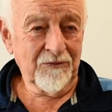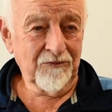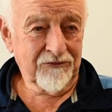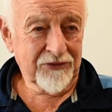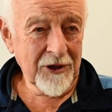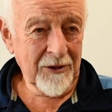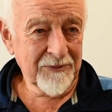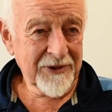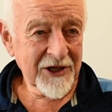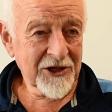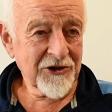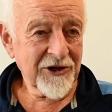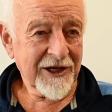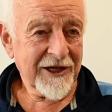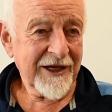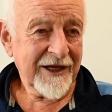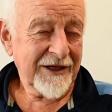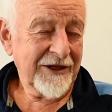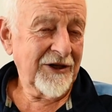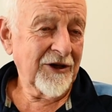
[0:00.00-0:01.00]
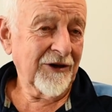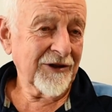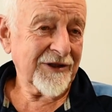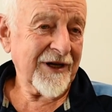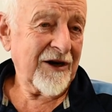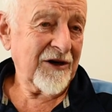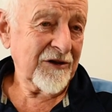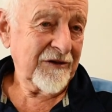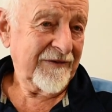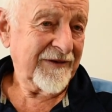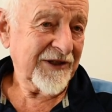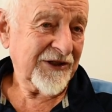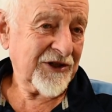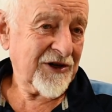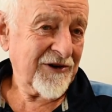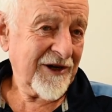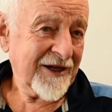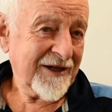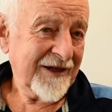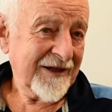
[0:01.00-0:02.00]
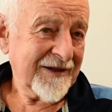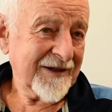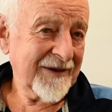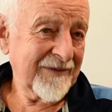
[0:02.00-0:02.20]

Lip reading: proper cricket, not overs cricket.